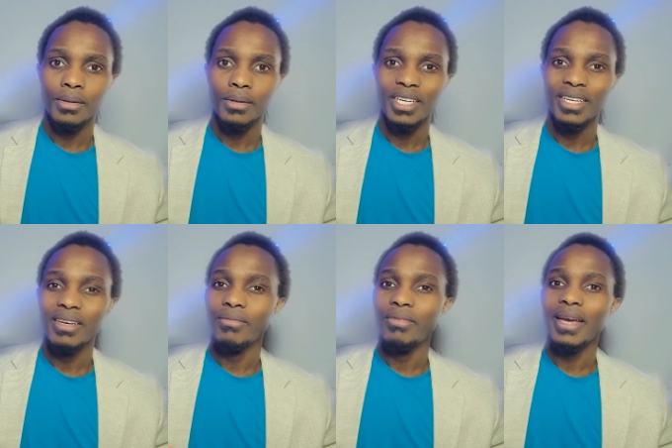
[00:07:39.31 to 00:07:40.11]

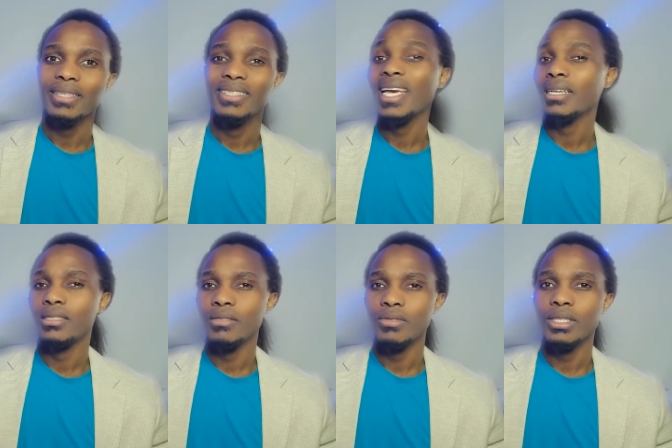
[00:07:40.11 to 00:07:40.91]
affect
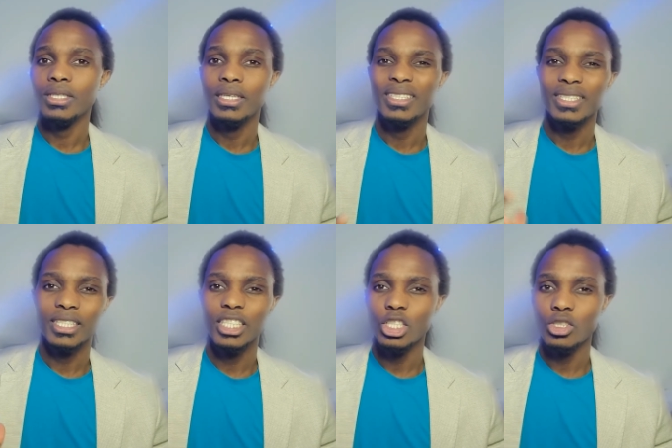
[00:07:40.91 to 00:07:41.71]
negatively the
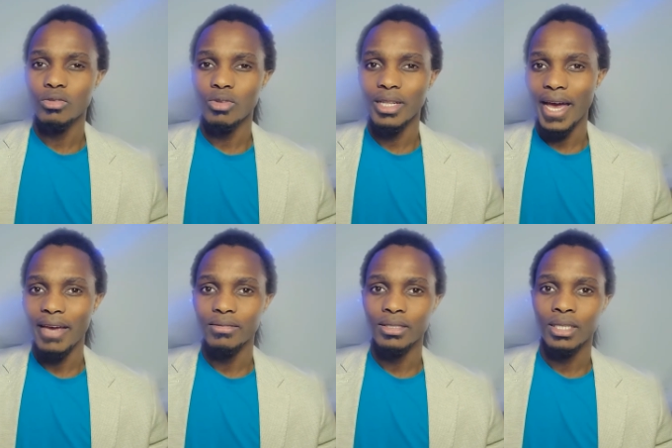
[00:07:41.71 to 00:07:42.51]
condition of our
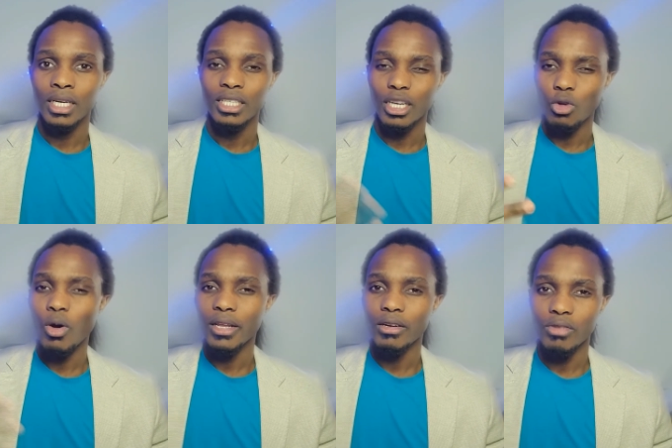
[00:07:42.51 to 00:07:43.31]
lives, the
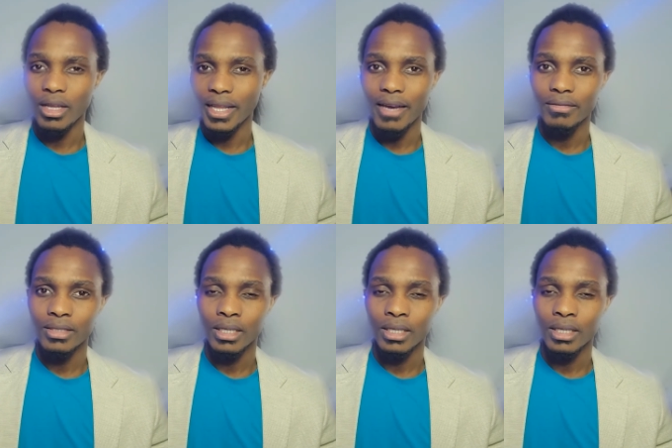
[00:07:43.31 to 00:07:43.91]
quality of our lives.